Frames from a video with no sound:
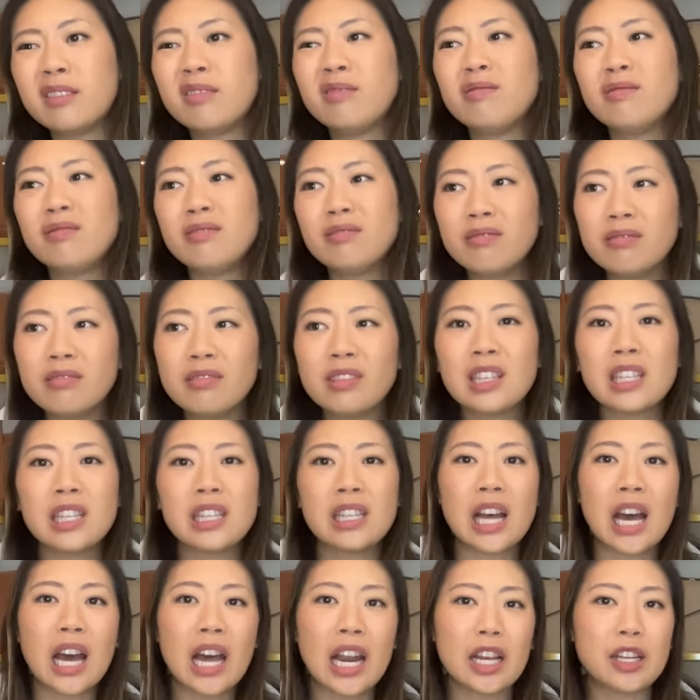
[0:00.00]
mm, it's
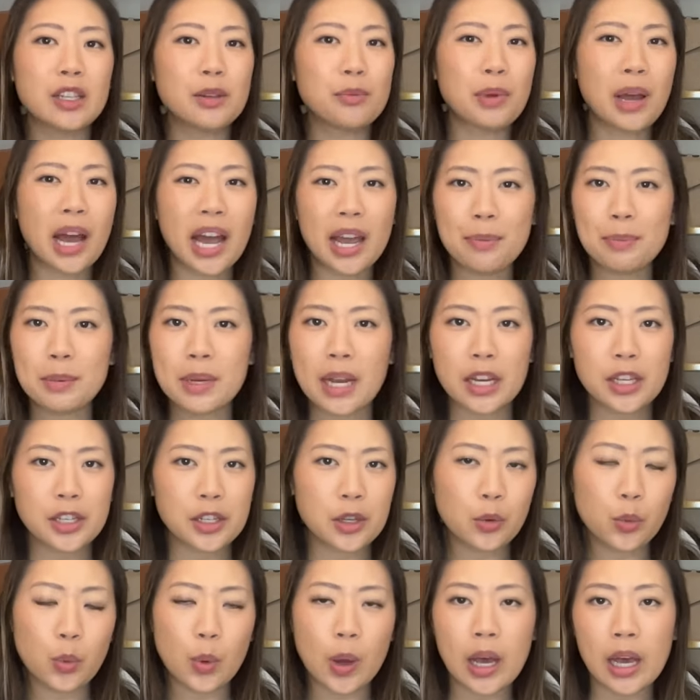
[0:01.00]
not as hyped as
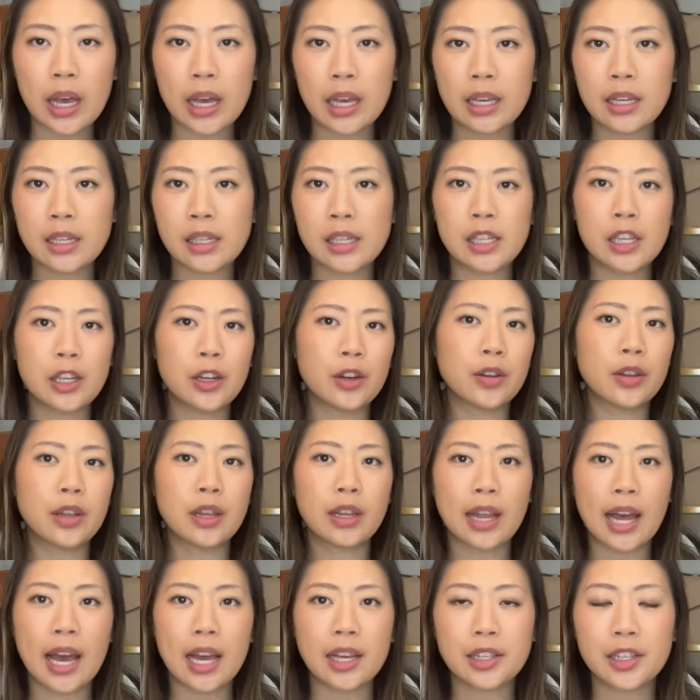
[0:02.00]
it was, you know, the
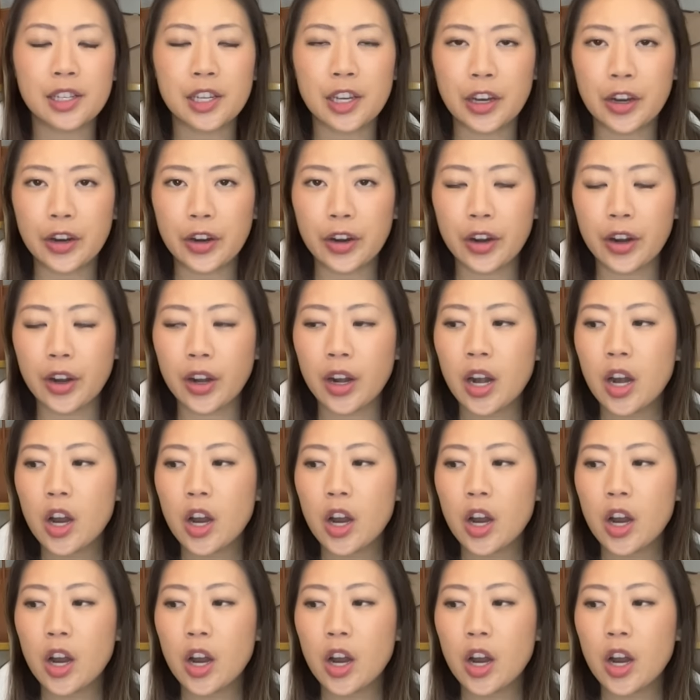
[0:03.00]
last year